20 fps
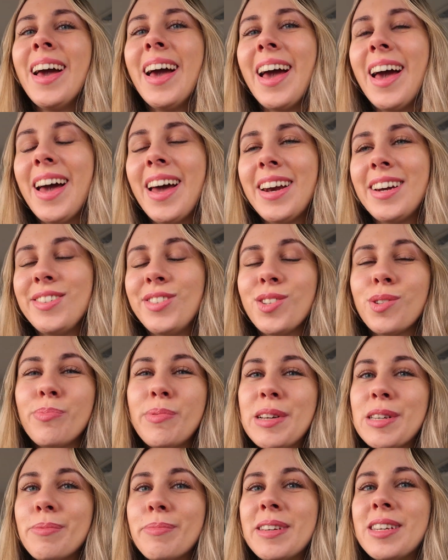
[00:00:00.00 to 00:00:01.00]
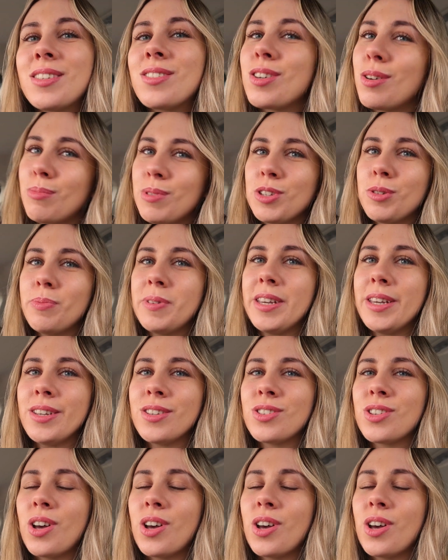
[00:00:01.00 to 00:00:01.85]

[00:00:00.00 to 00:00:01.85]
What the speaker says: and it just brings me so much peace.